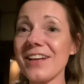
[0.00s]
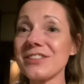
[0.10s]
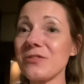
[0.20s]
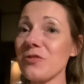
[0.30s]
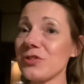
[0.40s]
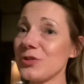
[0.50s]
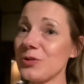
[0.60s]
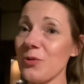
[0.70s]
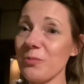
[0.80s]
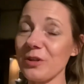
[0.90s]
because I've got
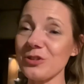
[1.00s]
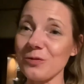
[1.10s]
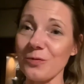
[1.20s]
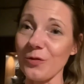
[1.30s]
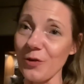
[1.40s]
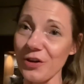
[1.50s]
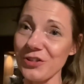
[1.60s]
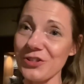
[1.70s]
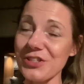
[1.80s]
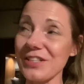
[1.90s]
so much
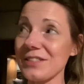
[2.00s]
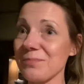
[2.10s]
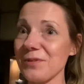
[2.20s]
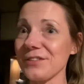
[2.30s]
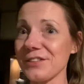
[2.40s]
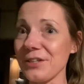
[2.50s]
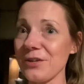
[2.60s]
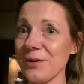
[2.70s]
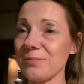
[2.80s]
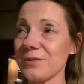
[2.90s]
footage and it's building
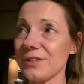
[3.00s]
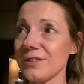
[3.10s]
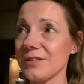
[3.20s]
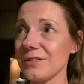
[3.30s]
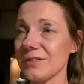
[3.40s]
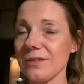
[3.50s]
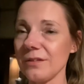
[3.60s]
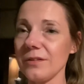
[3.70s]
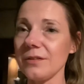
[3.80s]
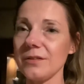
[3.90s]
up because
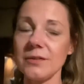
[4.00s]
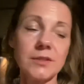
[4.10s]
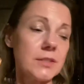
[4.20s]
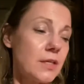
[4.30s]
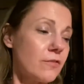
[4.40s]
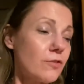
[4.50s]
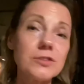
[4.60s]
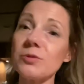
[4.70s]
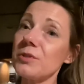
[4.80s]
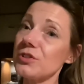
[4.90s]
ah, I've got
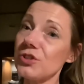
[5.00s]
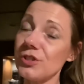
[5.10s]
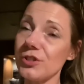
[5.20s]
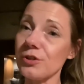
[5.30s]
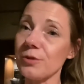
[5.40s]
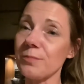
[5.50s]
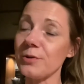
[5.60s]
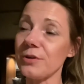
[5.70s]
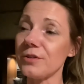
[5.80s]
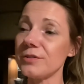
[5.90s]
so much to do
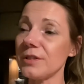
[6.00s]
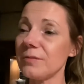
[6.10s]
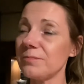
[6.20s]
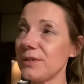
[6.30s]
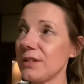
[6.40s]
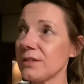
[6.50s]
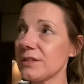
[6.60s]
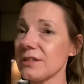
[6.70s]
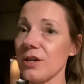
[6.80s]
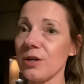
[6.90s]
but being
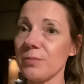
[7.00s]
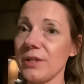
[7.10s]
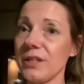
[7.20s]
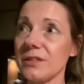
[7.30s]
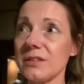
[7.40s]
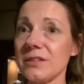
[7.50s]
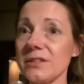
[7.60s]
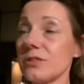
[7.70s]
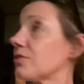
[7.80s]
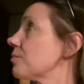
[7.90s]
scatterbrained and
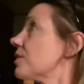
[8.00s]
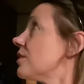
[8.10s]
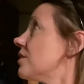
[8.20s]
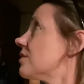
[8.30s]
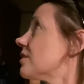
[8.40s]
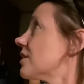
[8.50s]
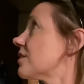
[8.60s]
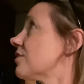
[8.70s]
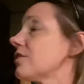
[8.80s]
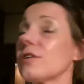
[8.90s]
it's going to be like
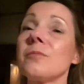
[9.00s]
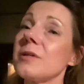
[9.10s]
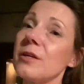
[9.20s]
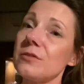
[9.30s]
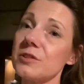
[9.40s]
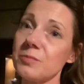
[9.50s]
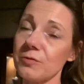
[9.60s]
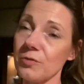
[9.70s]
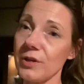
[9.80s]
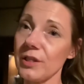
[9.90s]
another couple hours
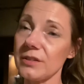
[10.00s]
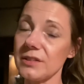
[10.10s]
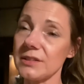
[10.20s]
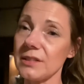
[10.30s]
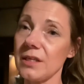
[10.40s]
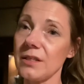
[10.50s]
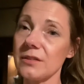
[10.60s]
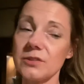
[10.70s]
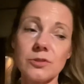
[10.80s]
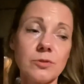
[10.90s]
before I hit the
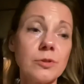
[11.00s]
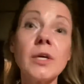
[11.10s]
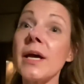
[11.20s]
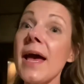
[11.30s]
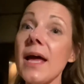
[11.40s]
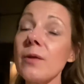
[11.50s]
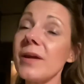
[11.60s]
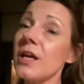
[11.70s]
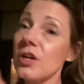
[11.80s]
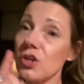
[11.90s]
sack so
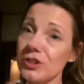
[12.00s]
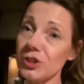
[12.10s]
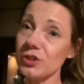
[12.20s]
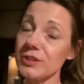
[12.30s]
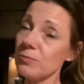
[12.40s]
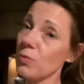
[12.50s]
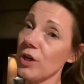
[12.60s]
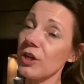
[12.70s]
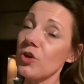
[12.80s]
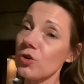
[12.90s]
anyway got to do some
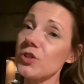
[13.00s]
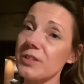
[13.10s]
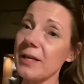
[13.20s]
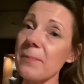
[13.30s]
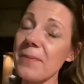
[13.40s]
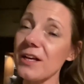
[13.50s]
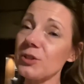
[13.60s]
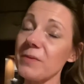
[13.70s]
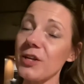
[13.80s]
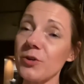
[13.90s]
work got to get back
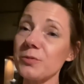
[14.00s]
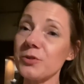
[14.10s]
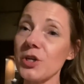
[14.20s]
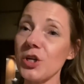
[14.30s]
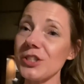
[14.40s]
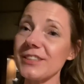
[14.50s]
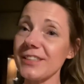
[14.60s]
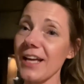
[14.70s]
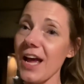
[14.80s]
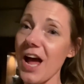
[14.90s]
to my
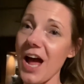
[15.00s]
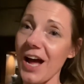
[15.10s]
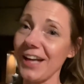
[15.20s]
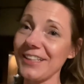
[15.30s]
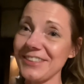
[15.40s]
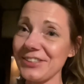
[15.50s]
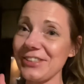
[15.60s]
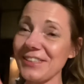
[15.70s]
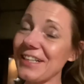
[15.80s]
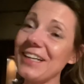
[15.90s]
cryptocurrency and
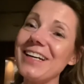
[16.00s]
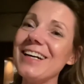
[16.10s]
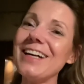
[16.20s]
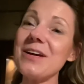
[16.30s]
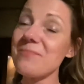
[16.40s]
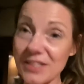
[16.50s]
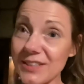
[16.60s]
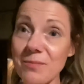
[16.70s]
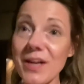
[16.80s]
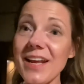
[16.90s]
make
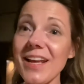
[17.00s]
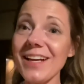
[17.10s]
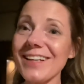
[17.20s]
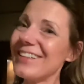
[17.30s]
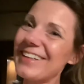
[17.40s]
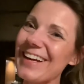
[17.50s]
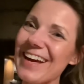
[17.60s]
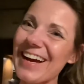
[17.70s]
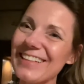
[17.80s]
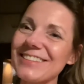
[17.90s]
some money okay
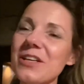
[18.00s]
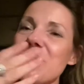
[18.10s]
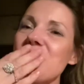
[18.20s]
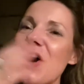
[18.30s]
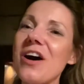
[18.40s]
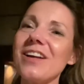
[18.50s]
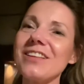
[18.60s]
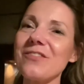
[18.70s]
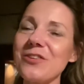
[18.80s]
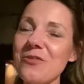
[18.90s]
guys
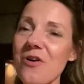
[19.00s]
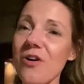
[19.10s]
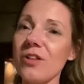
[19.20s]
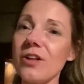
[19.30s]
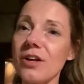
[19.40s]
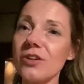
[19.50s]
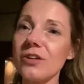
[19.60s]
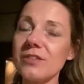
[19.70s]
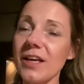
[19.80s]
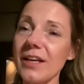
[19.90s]
love you all
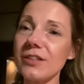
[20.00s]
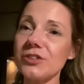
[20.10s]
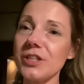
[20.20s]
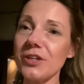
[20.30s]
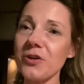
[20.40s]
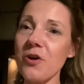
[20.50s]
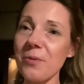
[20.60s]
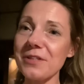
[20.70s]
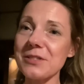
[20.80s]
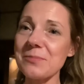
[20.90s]
like, share,
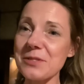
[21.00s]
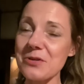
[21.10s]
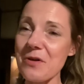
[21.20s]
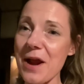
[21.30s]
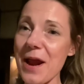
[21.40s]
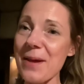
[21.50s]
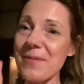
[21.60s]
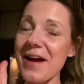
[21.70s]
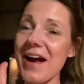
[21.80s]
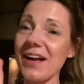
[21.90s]
comment, subscribe,
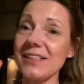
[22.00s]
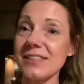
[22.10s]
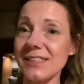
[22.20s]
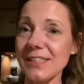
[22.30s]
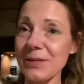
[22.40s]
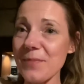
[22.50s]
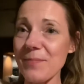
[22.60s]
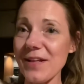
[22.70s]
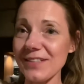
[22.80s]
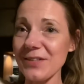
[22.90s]
and tickle my
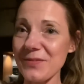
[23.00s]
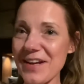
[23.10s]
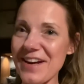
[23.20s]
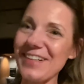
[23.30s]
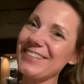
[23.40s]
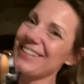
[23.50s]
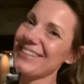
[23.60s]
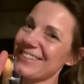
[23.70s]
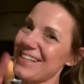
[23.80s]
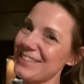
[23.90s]
bell down there.
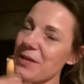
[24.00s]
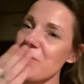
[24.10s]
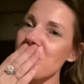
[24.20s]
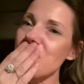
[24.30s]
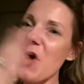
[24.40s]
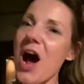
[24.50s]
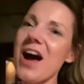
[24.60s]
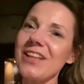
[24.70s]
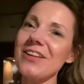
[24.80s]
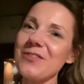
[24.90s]
Thanks, guys.
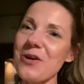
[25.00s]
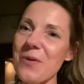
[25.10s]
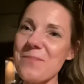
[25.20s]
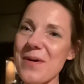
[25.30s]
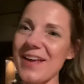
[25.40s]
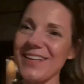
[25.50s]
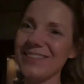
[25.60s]
Love y'all. Bye.